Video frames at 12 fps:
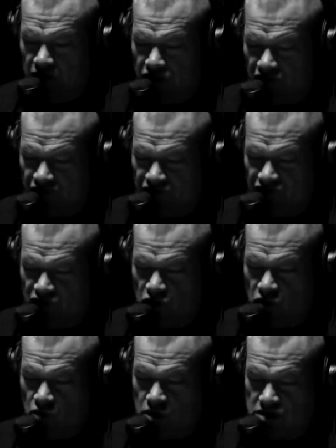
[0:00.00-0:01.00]
the
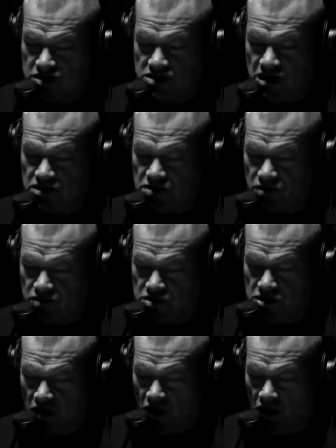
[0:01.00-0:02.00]
few essentials
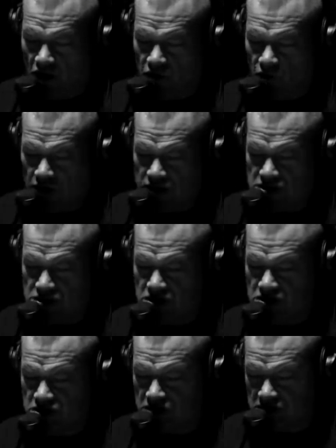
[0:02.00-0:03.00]
on which
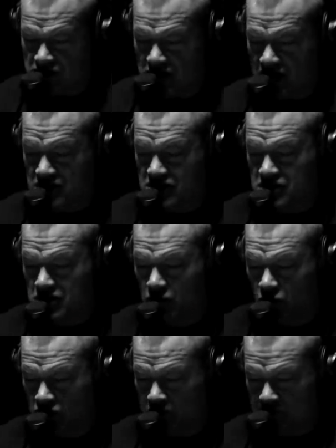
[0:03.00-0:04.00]
success
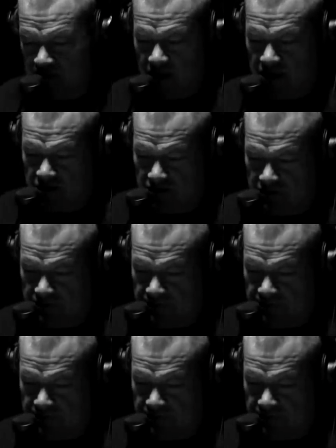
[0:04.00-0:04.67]
would depend.